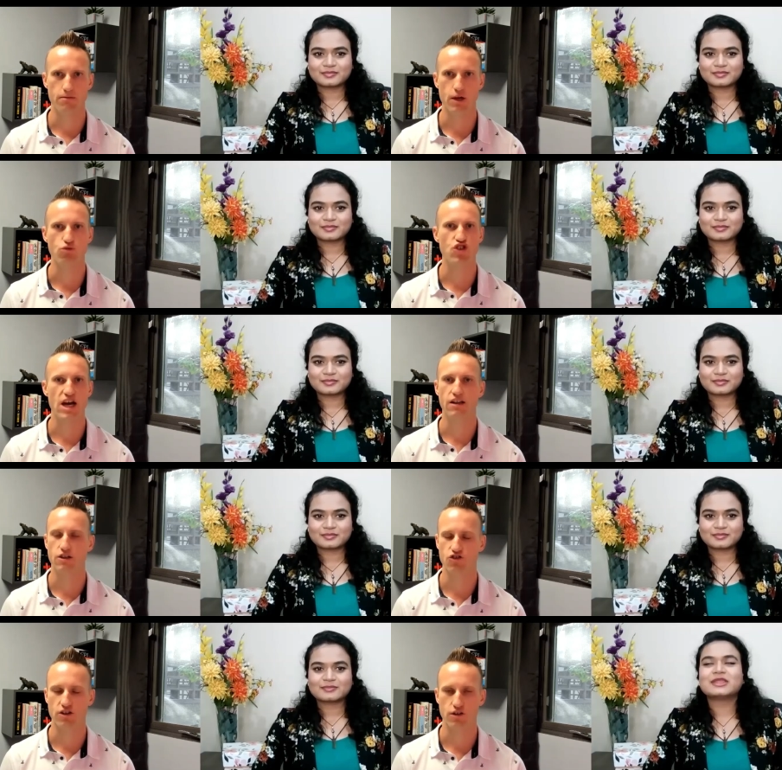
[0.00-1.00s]
Speaker 1: you know
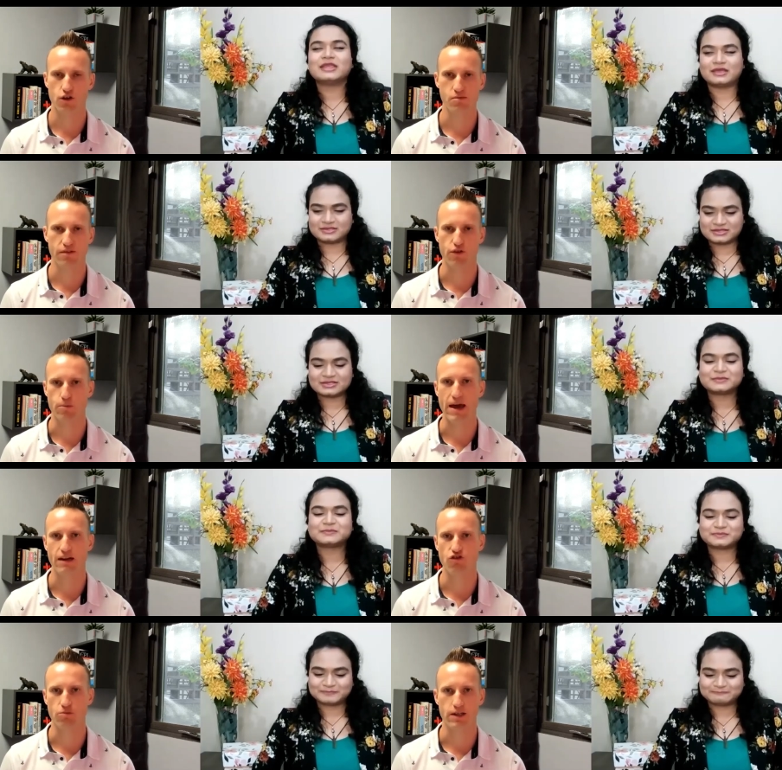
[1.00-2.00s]
challenged in terms of their
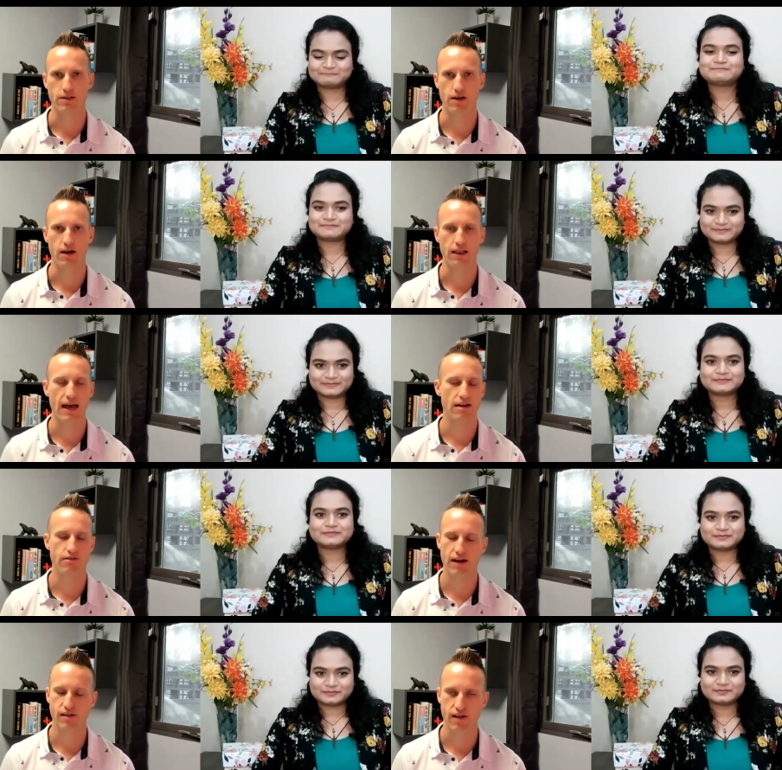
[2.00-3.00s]
management uh, lack of
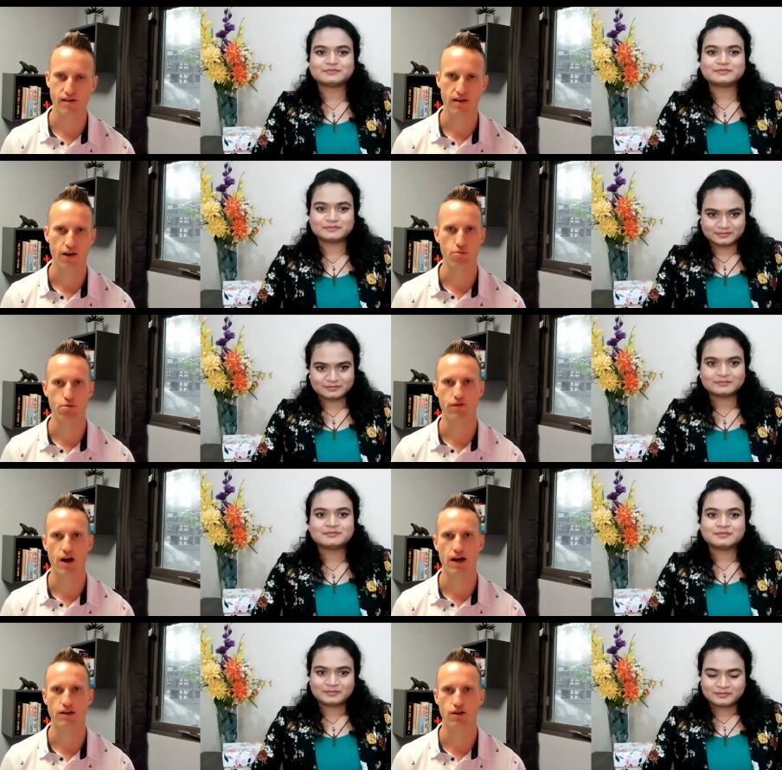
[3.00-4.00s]
access to other
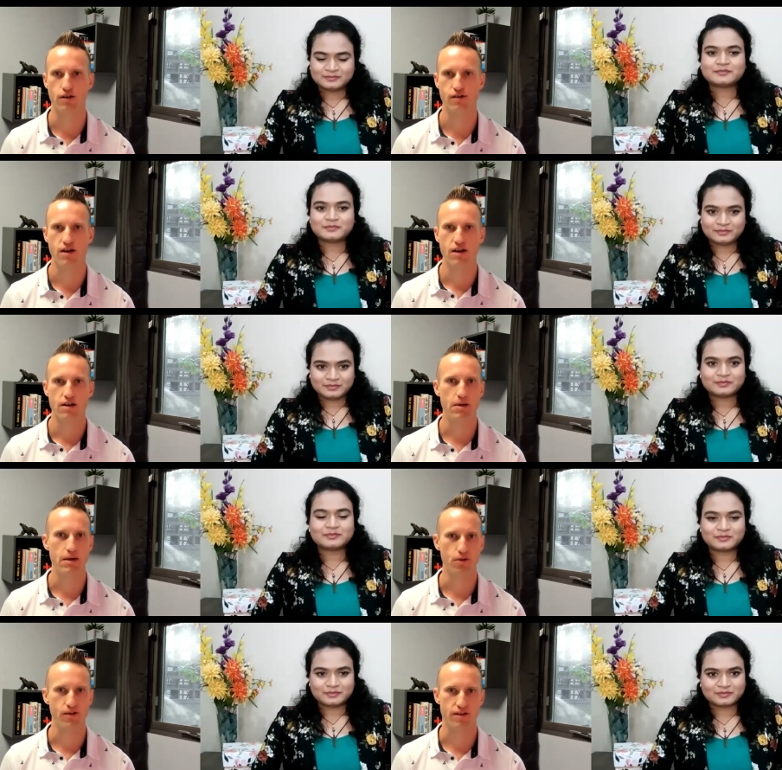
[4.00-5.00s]
providers
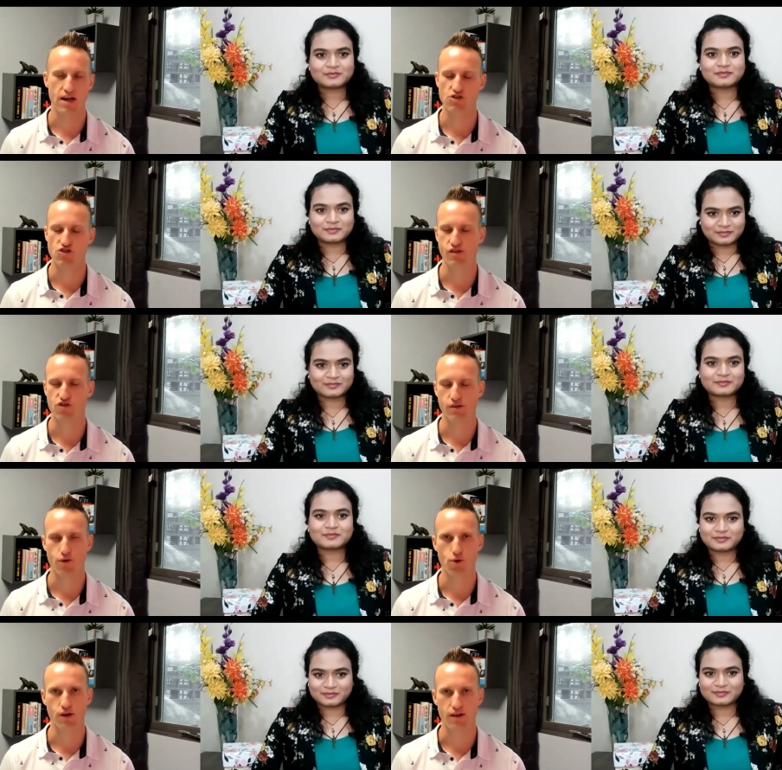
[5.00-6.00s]
people's attention's just
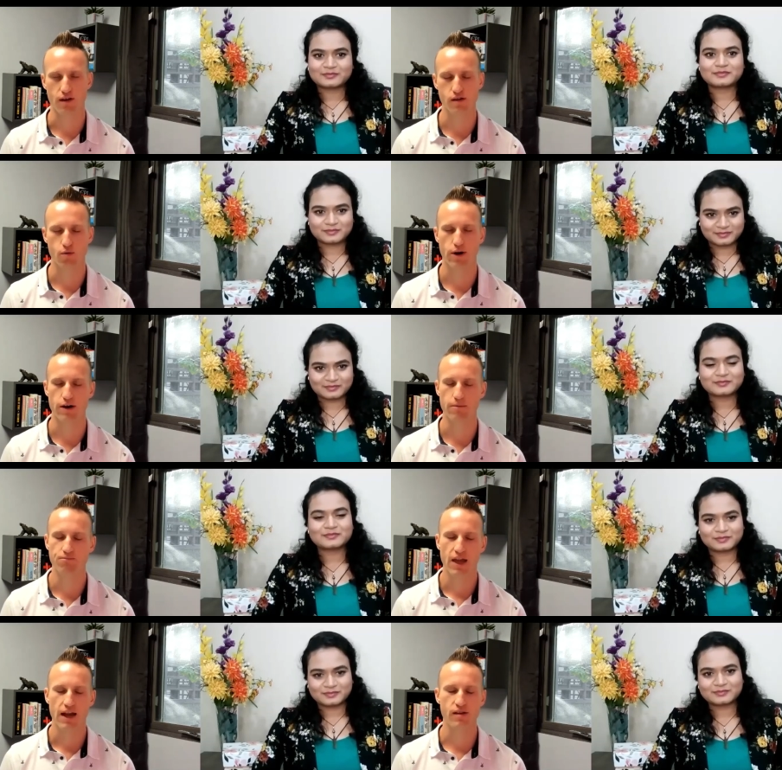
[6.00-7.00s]
focused elsewhere
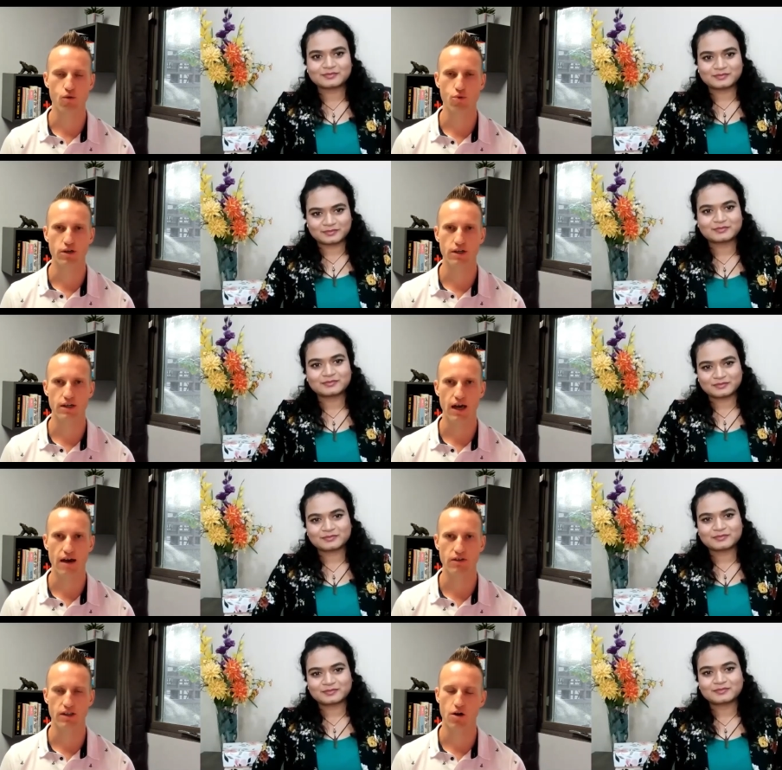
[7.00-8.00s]
and so really
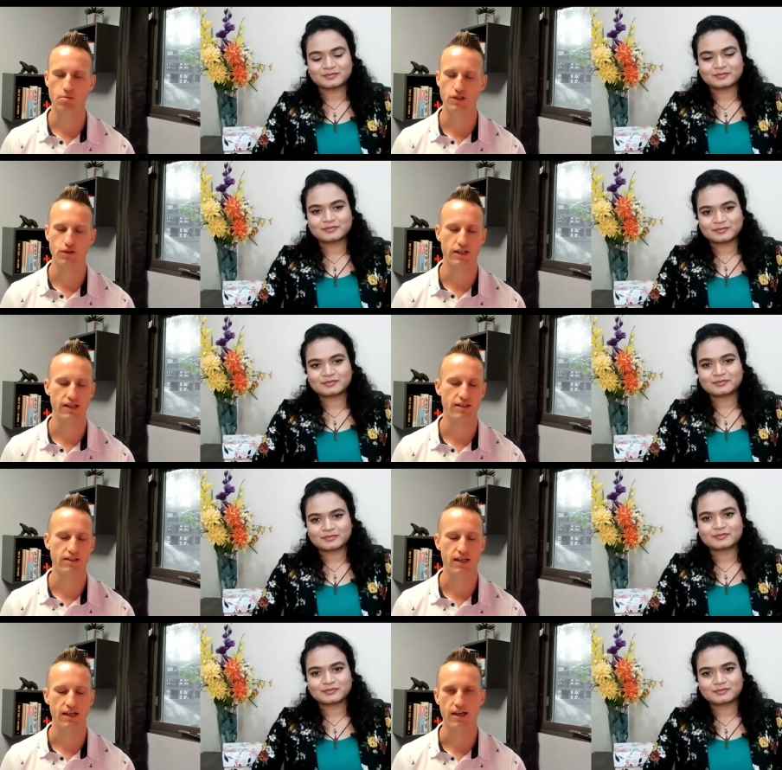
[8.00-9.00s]
having the opportunity to
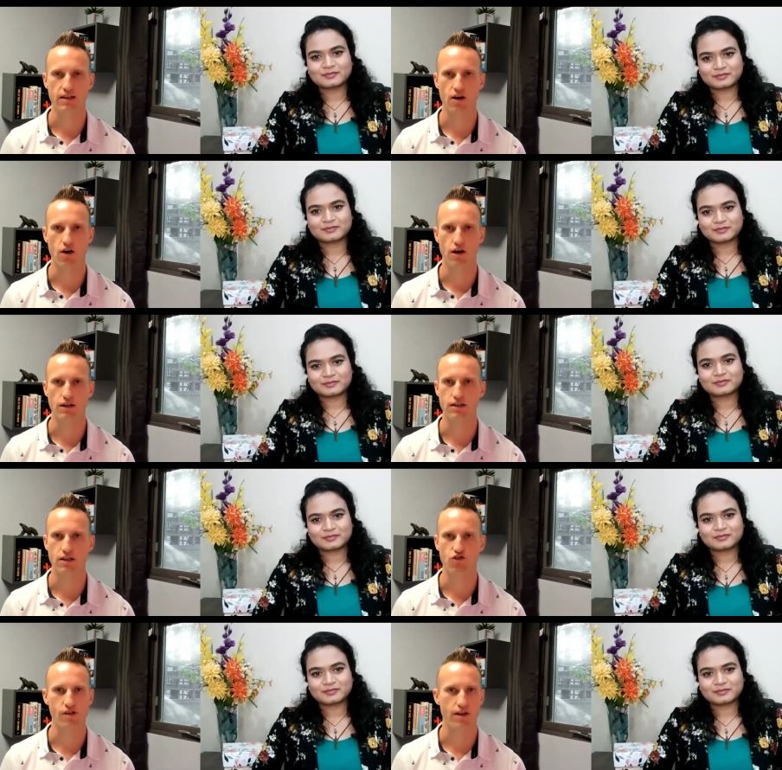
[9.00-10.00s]
dig in on
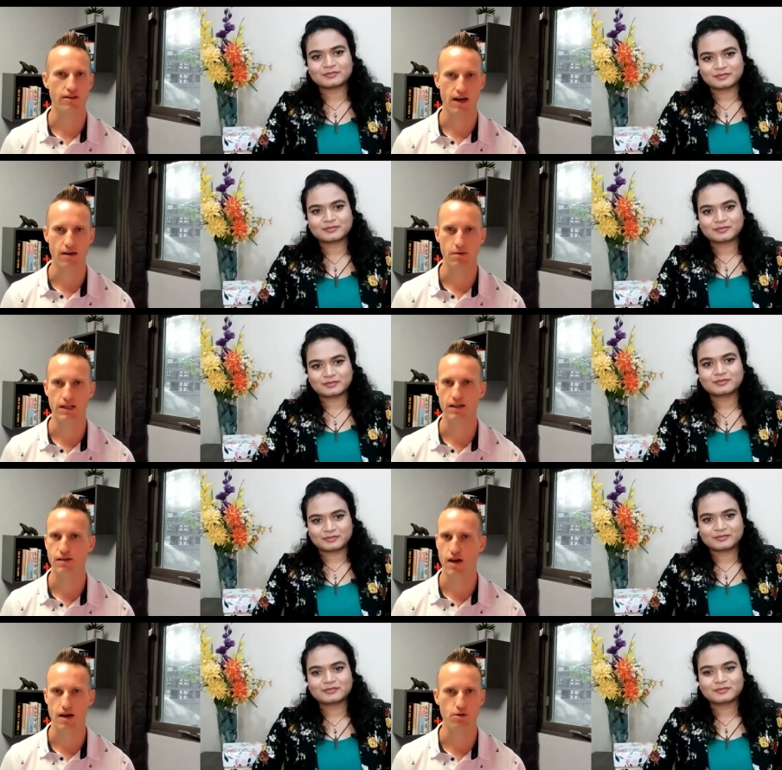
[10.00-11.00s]
conditions like diabetes
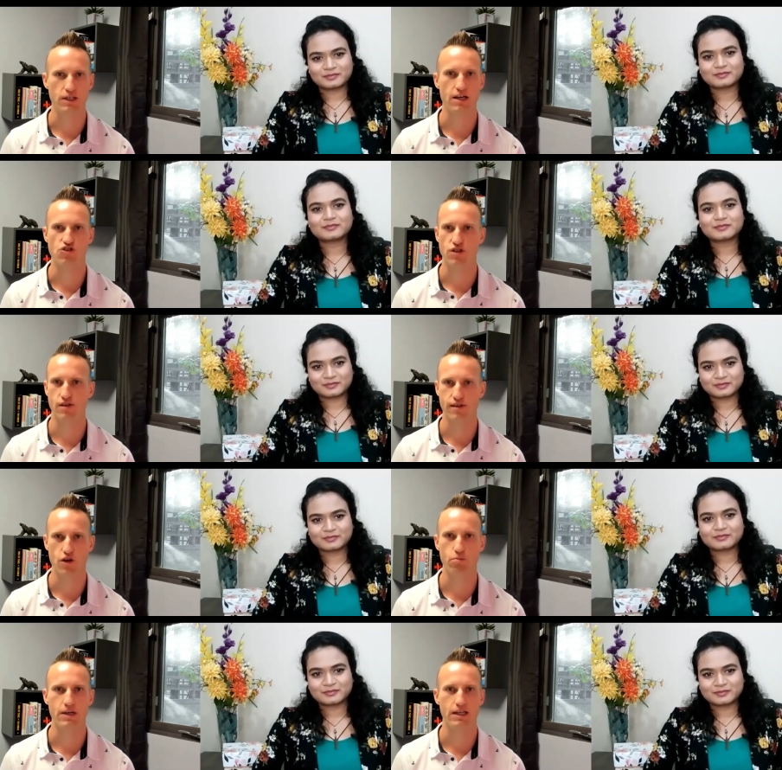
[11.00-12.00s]
hypertension
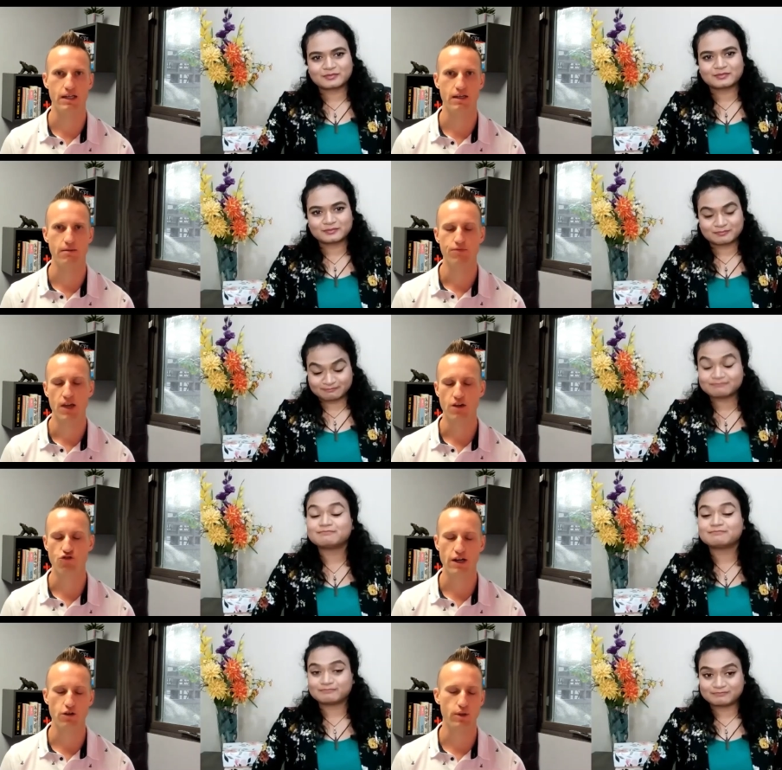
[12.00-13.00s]
copd and
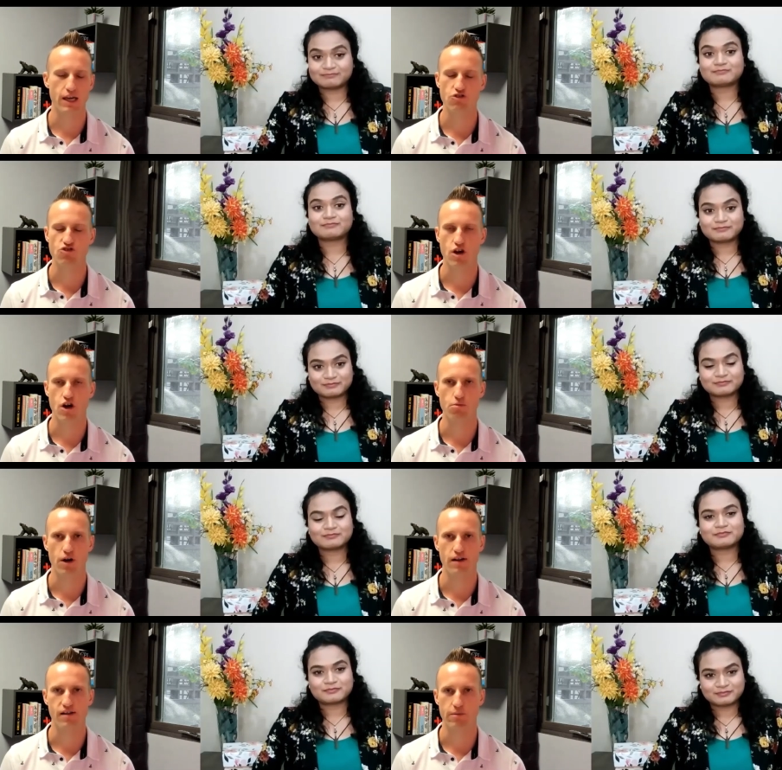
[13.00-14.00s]
try to engage in
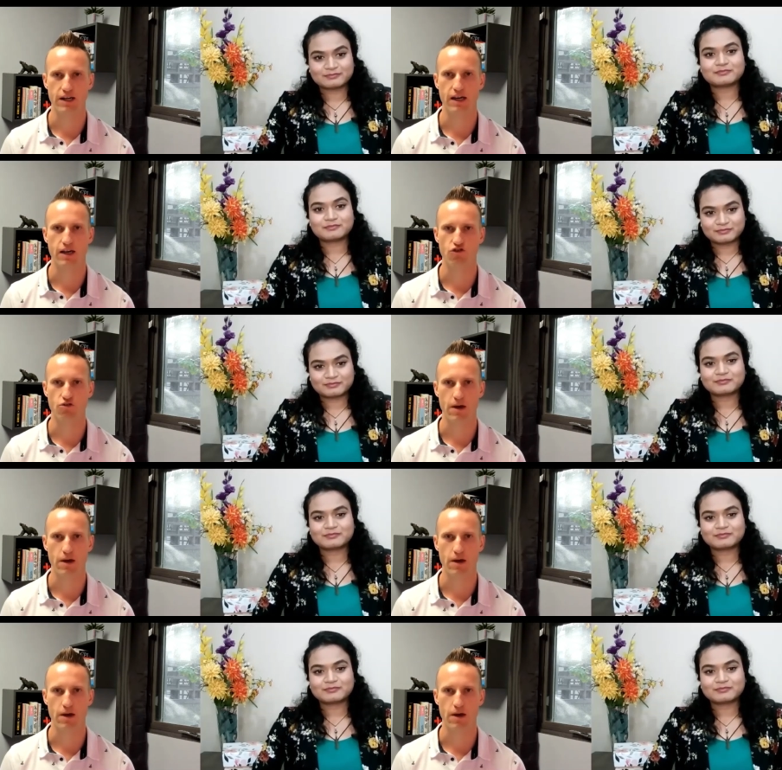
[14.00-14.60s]
comprehensive medication